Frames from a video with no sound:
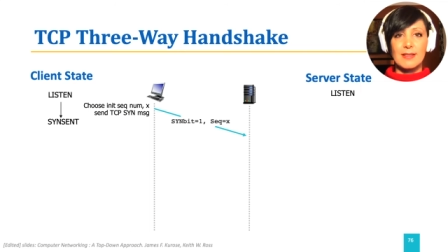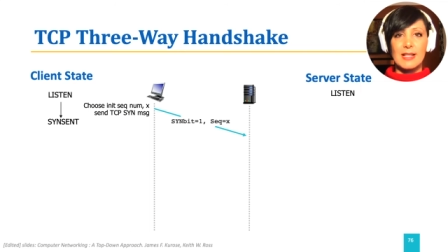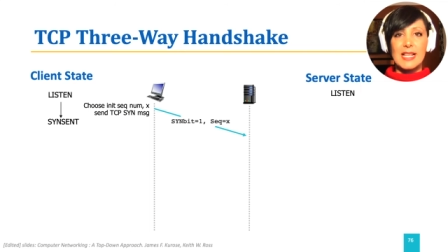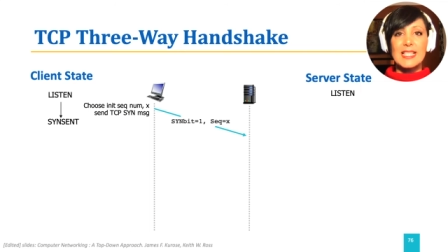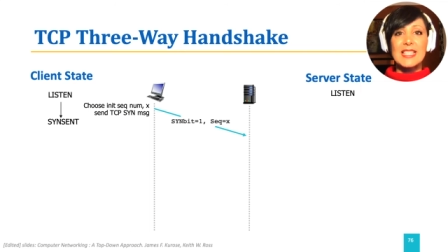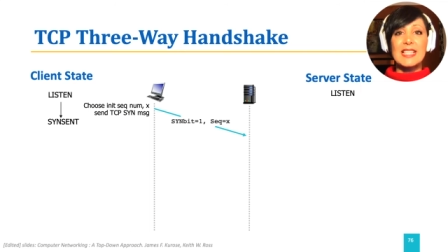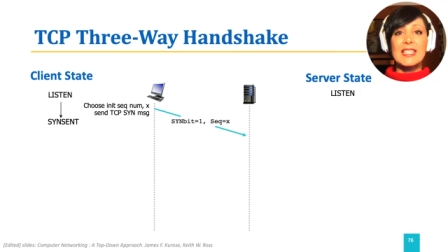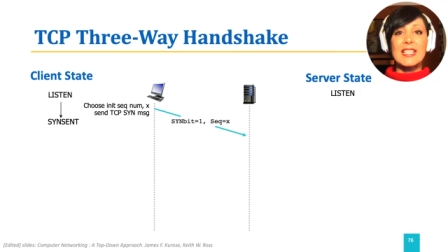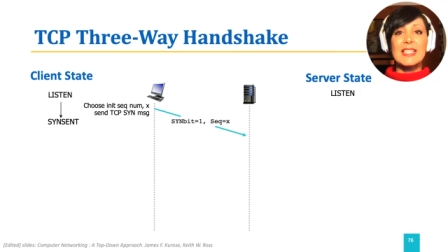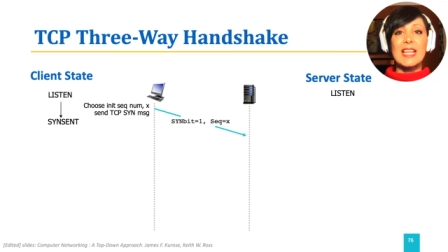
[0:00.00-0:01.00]
sets the
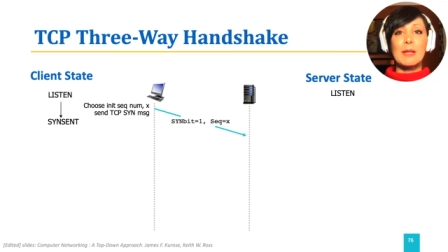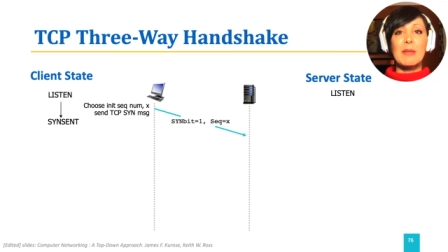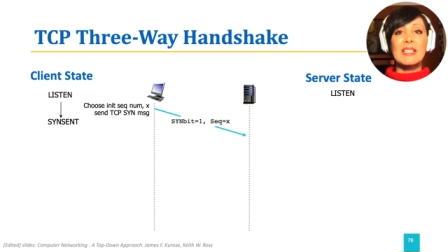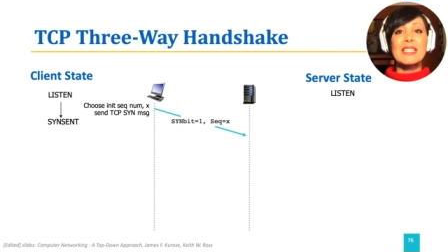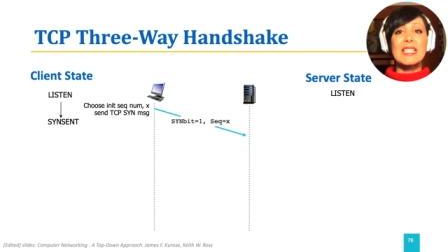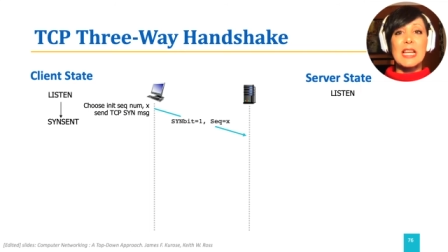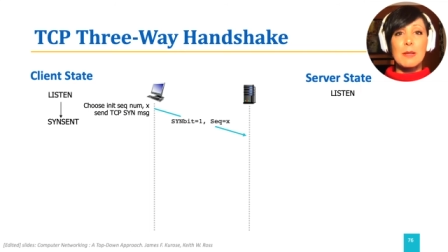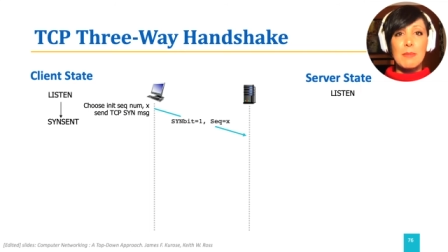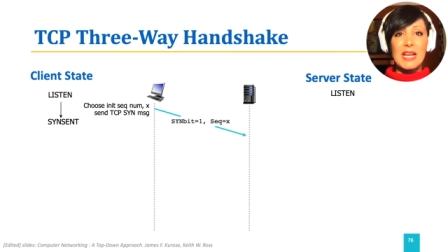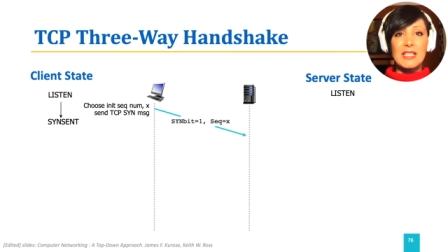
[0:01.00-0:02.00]
segment
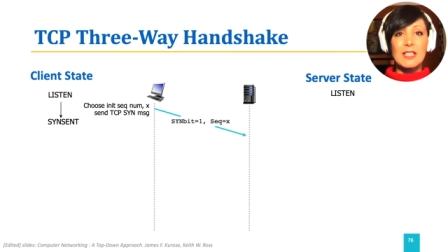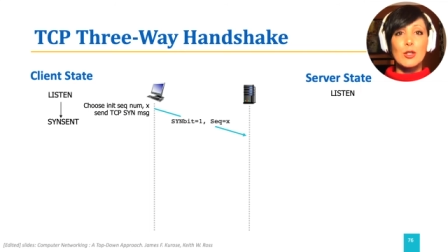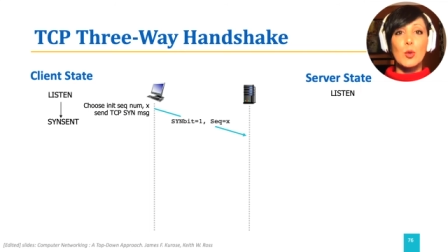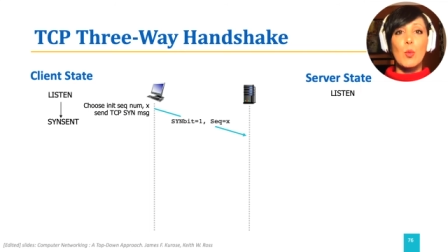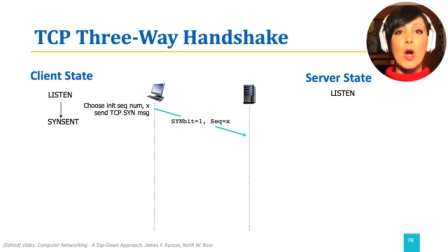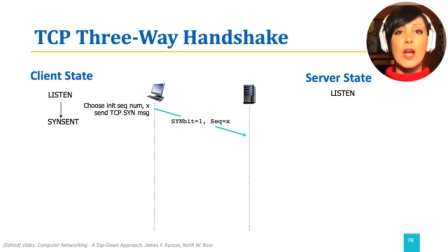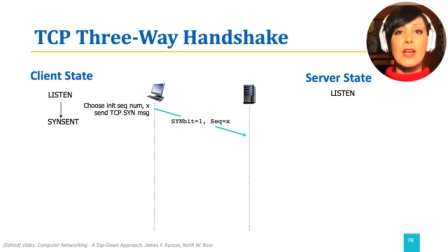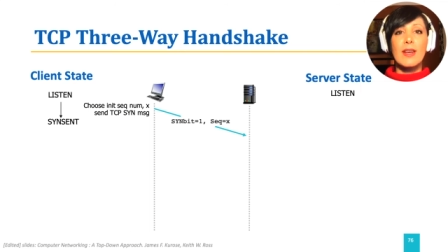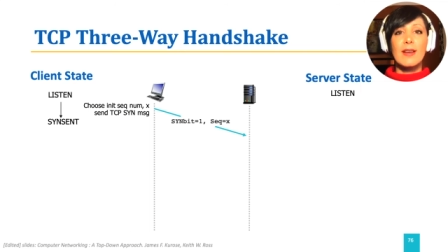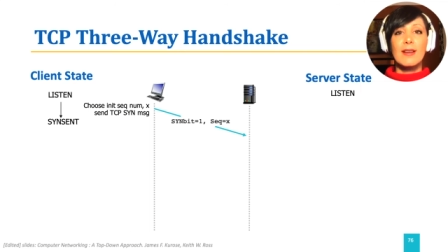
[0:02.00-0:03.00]
bit to 1,
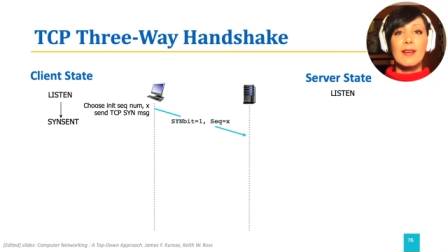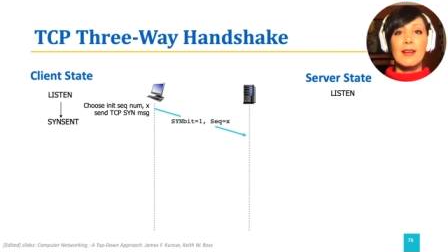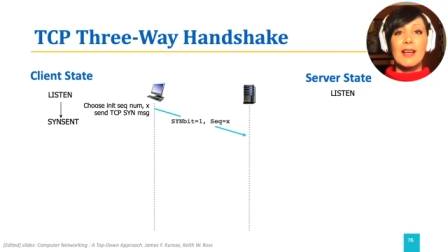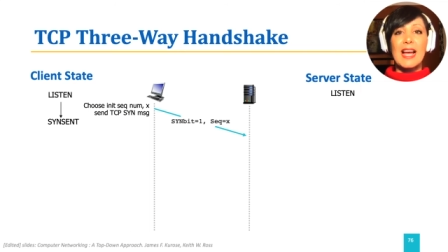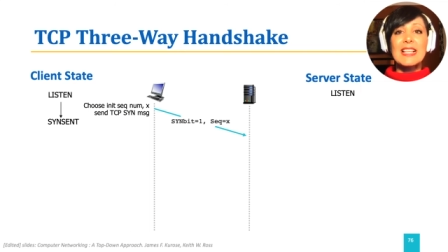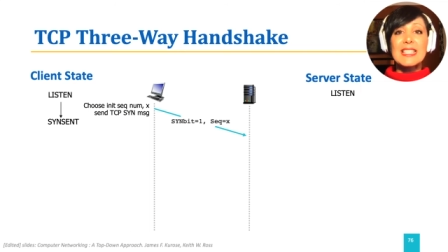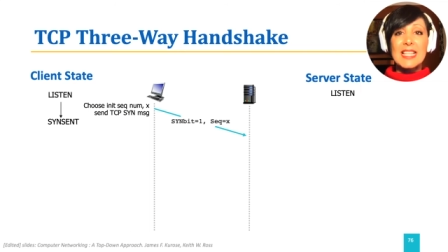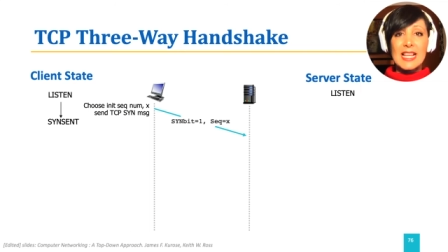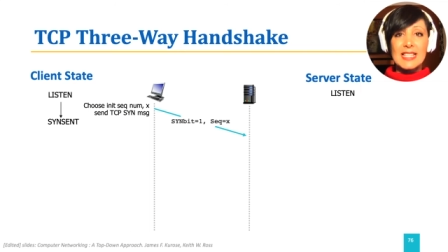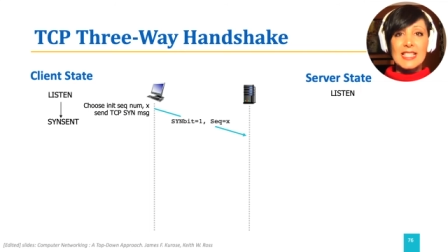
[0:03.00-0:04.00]
and
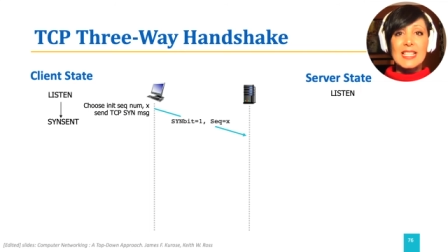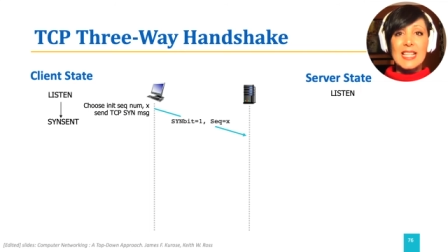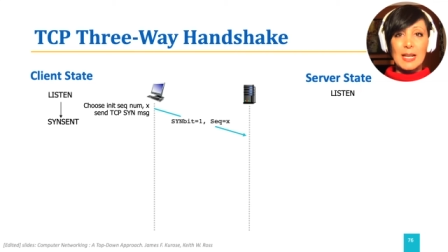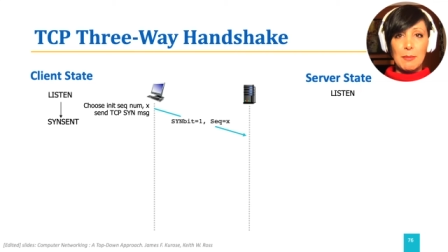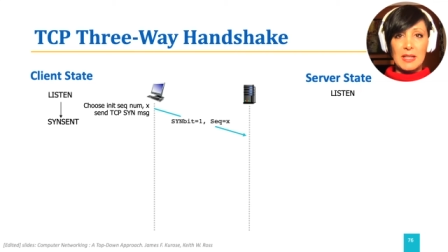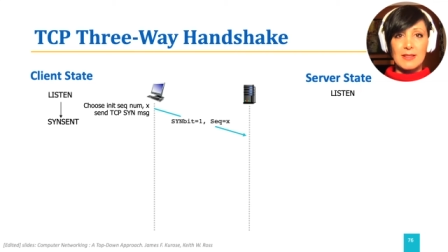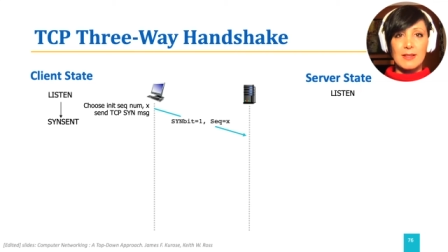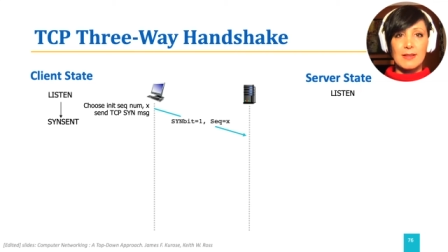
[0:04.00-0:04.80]
sends the segment.